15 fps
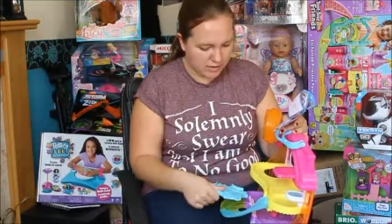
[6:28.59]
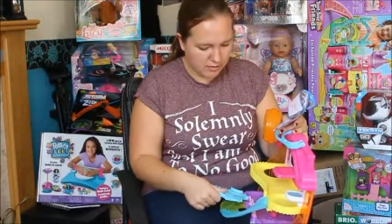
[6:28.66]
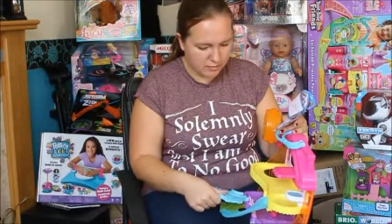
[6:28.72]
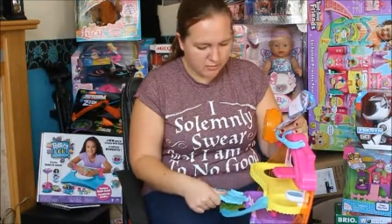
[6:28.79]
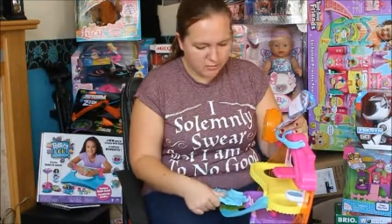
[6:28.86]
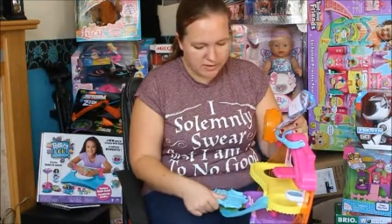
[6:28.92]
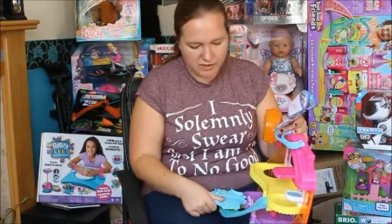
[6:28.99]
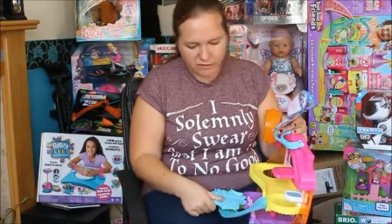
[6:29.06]
So
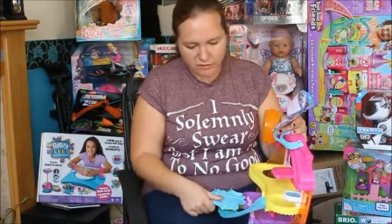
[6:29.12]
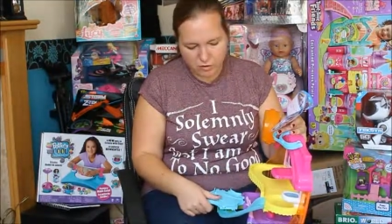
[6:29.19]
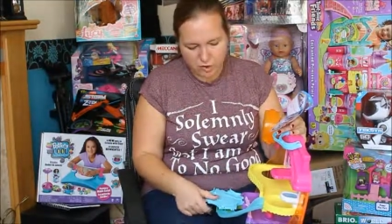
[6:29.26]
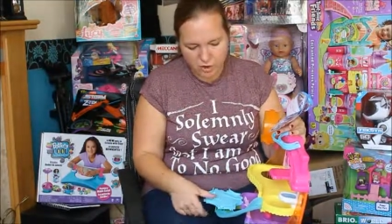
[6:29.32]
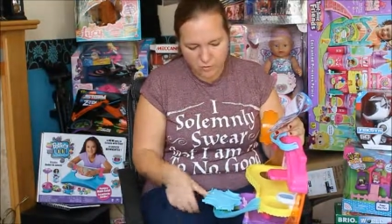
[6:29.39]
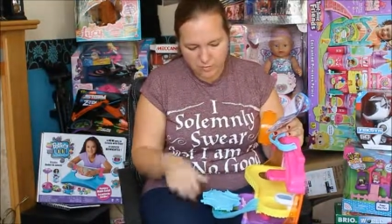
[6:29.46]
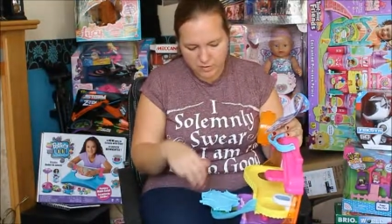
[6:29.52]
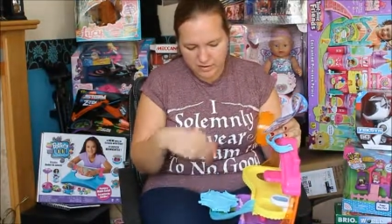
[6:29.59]
obviously if
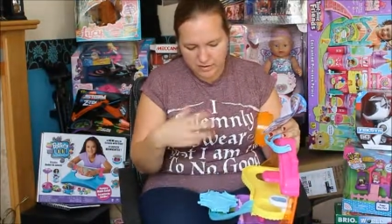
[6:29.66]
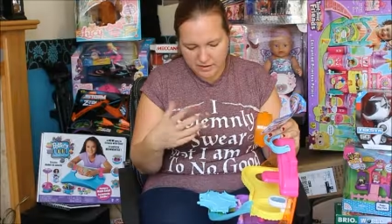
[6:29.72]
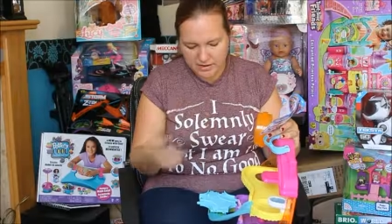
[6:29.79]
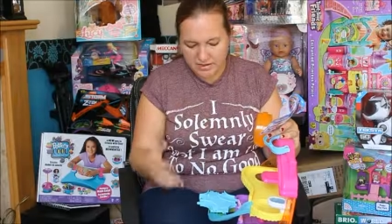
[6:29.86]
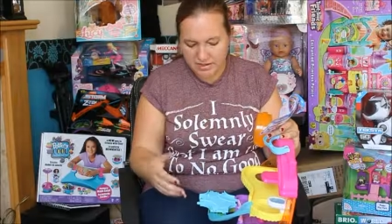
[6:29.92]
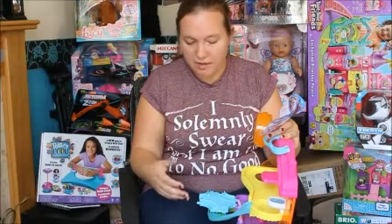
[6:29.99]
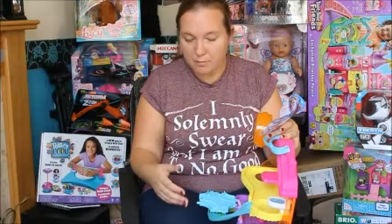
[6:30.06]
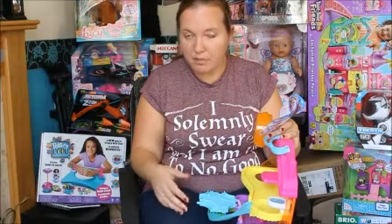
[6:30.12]
you're opening
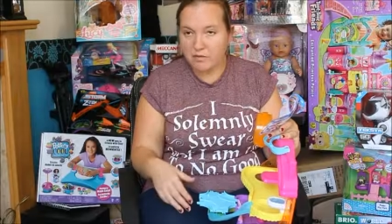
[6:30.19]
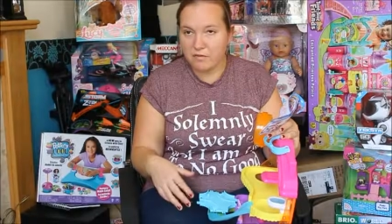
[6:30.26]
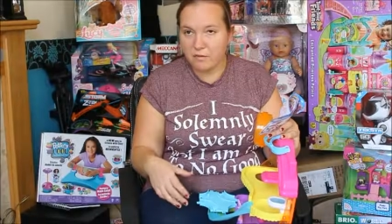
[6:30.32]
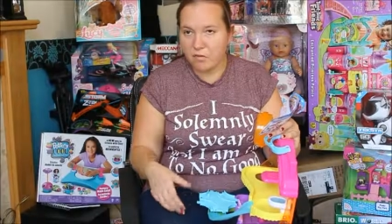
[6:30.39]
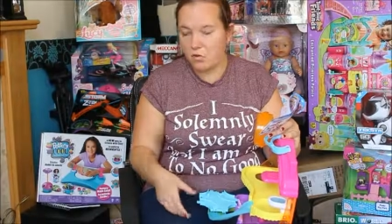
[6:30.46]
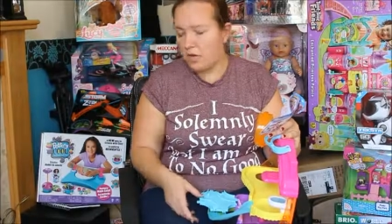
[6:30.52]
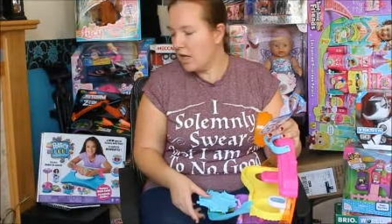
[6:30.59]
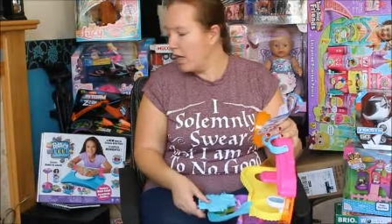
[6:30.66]
this up
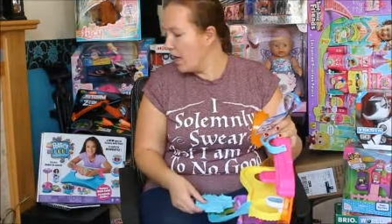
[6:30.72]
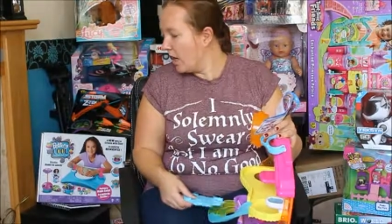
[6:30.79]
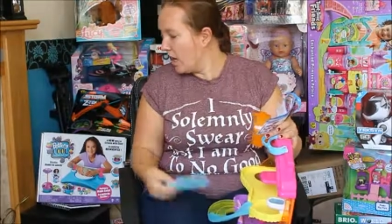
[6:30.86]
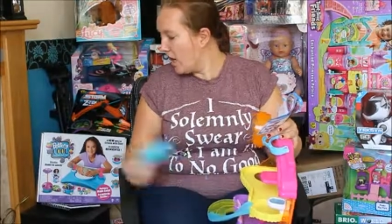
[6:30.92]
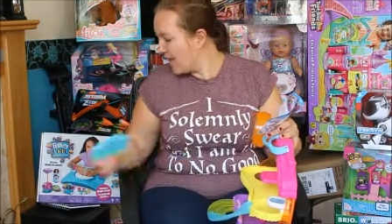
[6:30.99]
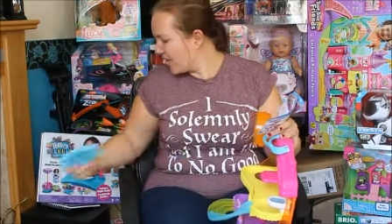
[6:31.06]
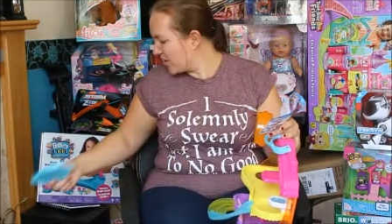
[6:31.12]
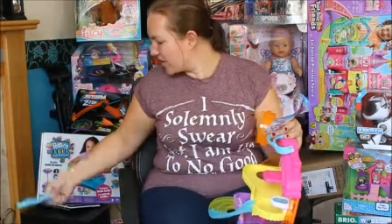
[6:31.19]
for
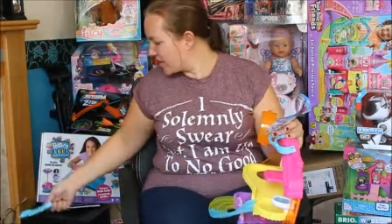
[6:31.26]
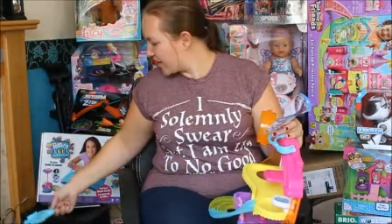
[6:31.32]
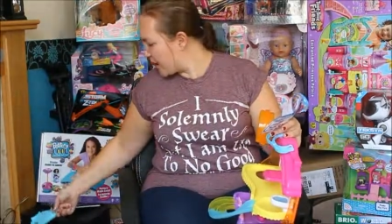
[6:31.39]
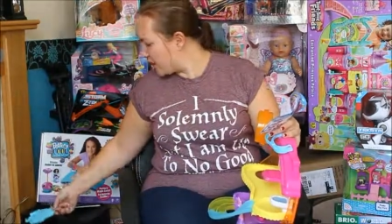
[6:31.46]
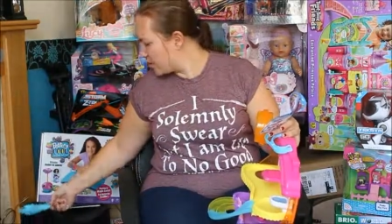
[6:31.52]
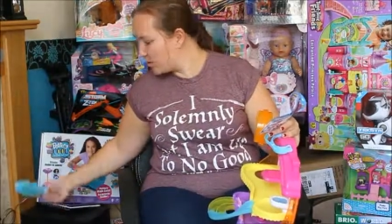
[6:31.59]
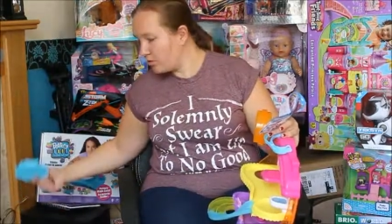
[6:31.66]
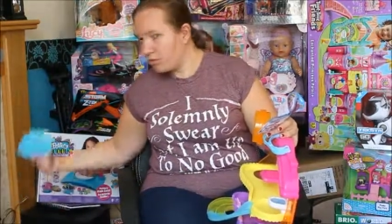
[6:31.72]
other
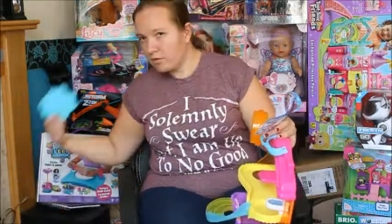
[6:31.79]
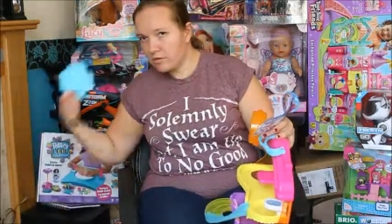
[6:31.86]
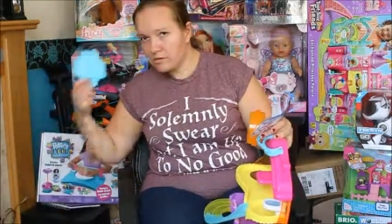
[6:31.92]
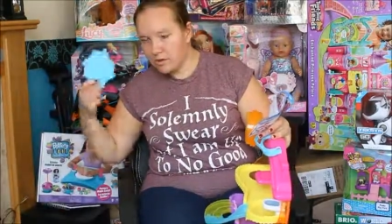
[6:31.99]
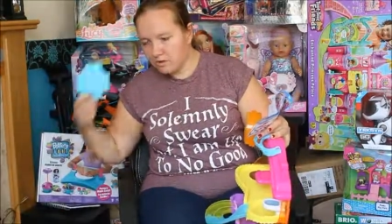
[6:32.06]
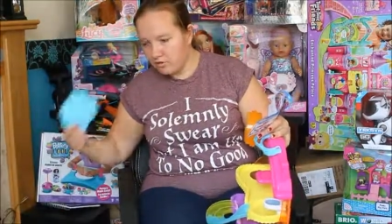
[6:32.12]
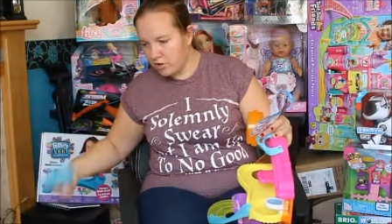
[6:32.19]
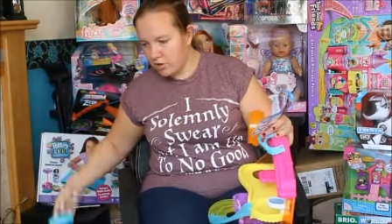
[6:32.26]
sets you use
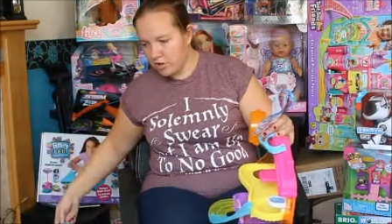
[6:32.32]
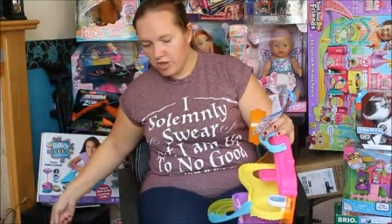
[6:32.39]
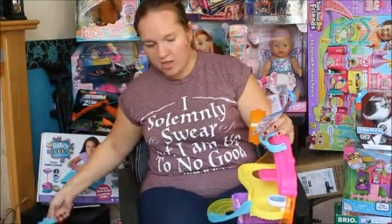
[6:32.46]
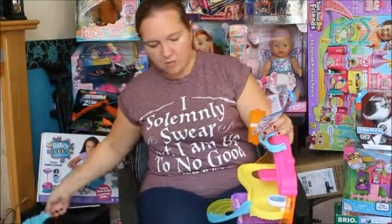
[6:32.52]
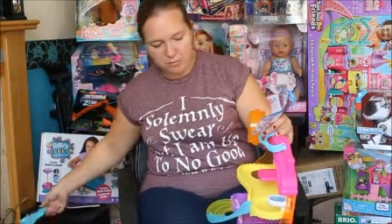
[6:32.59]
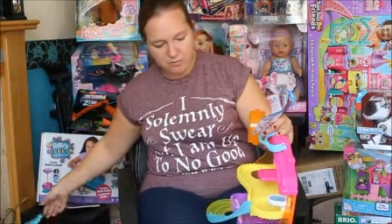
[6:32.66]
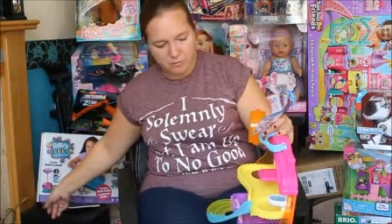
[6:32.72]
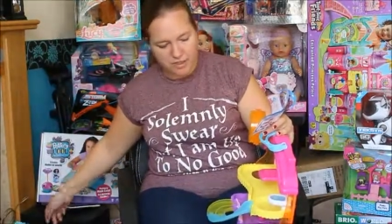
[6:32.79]
the cross
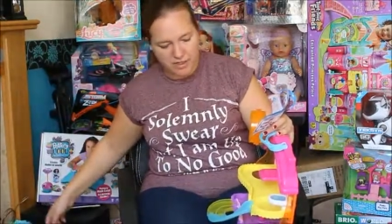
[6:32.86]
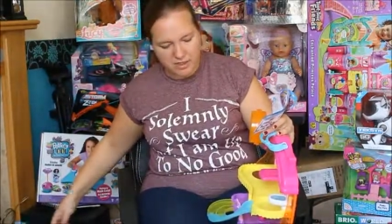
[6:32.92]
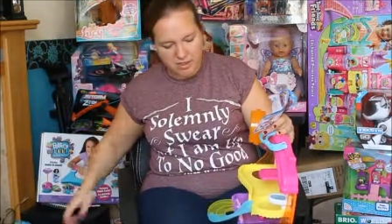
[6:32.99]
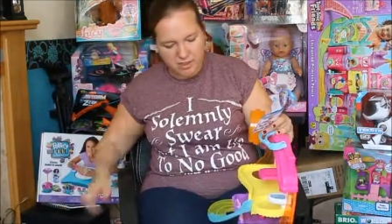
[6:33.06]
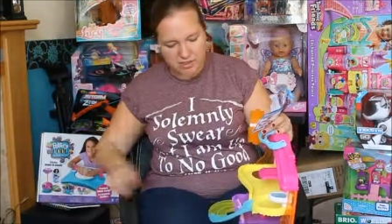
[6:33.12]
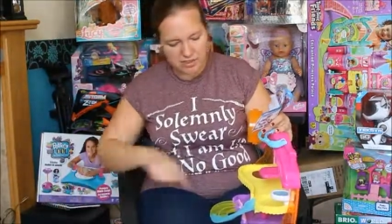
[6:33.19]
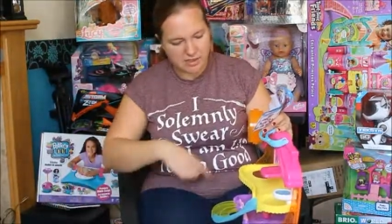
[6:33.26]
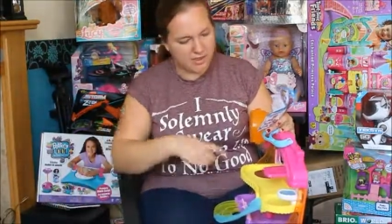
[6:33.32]
track. But when it's
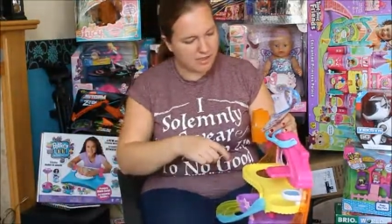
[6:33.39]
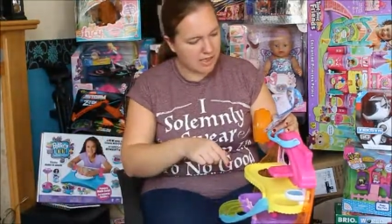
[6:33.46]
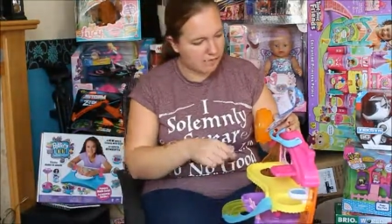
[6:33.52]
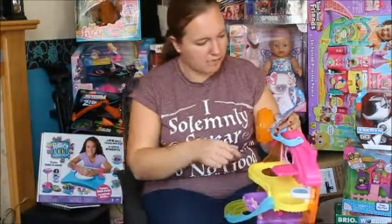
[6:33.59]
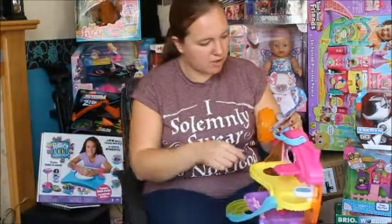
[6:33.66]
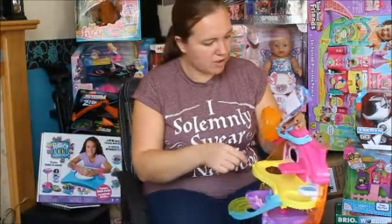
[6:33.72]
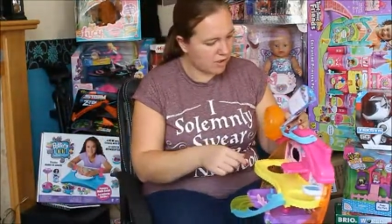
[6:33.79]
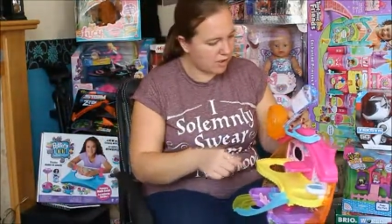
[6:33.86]
just this set,
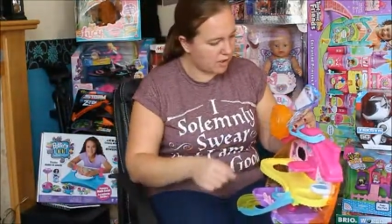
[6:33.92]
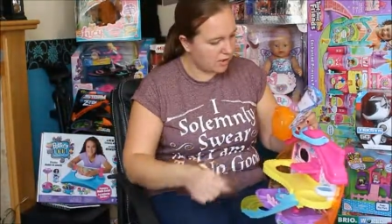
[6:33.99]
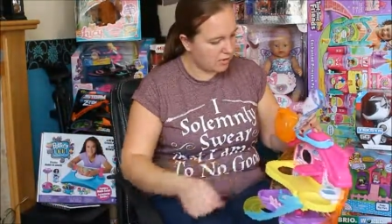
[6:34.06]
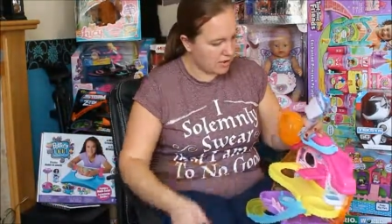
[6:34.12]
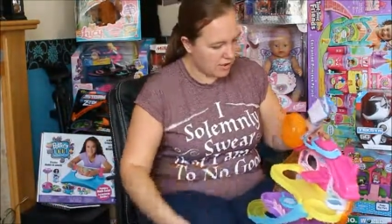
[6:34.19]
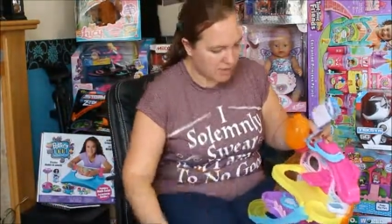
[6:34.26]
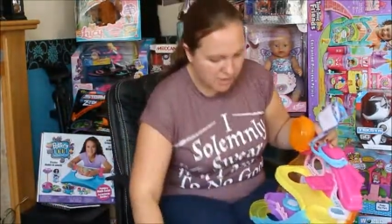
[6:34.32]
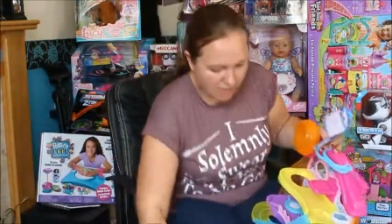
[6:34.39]
I'm just going to
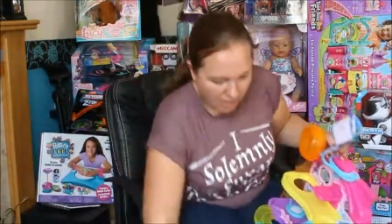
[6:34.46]
use this.